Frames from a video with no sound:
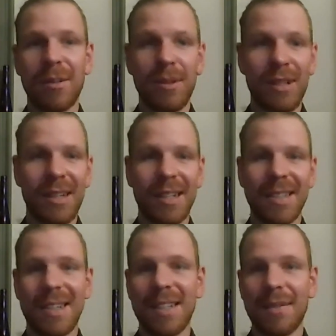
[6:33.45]
communicate
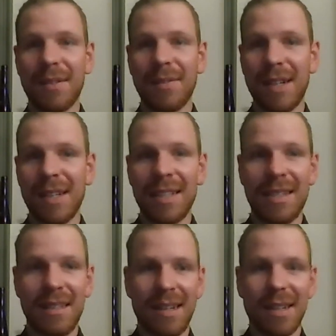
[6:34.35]
scientific
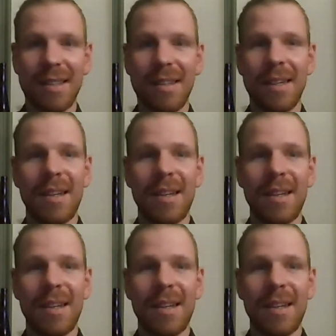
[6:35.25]
findings, and